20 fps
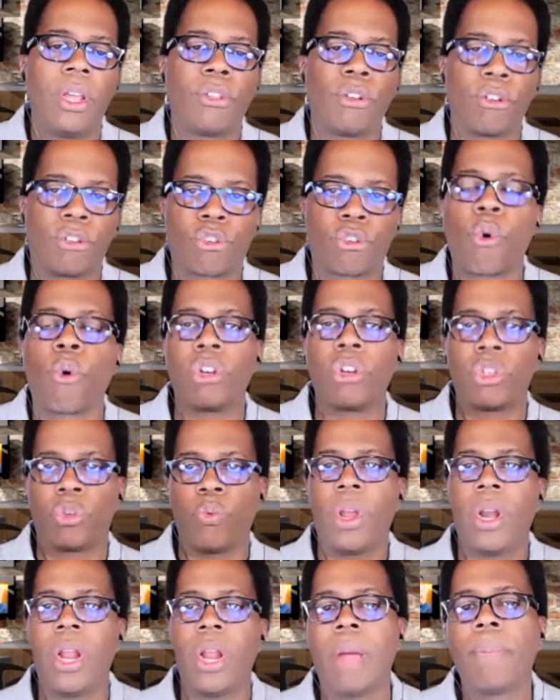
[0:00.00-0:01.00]
their scores
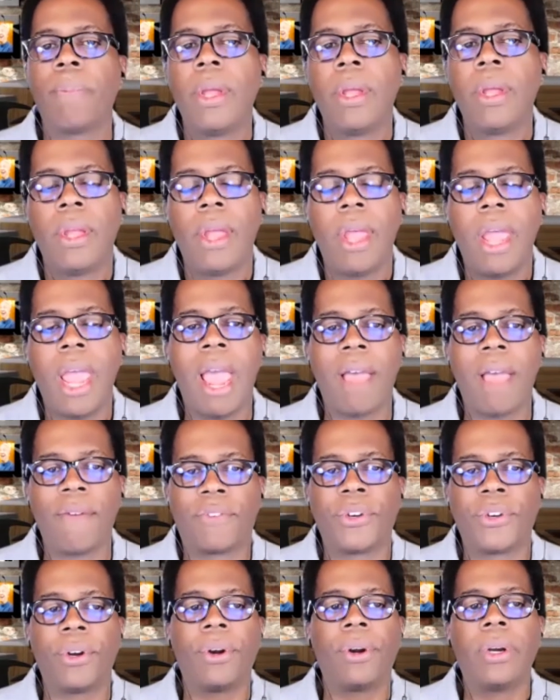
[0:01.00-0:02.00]
went up
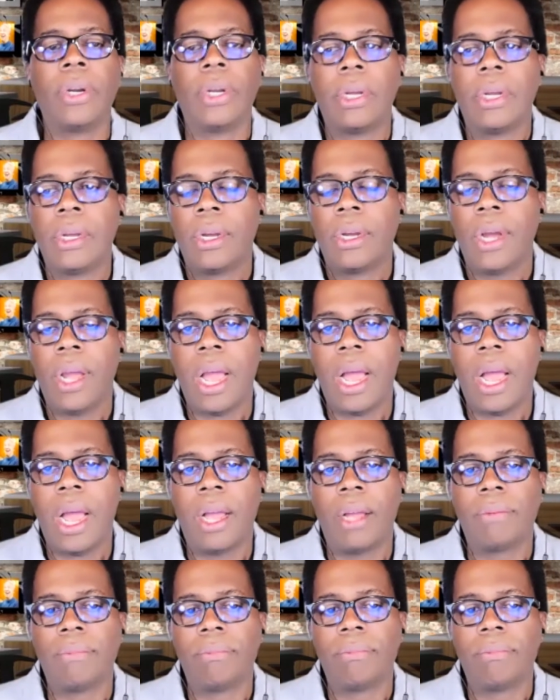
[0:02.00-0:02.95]
after the